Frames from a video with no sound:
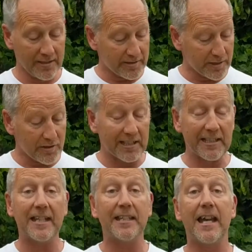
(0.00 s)
So you
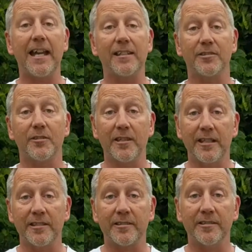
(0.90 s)
can get your hands on
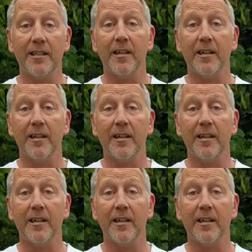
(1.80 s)
this.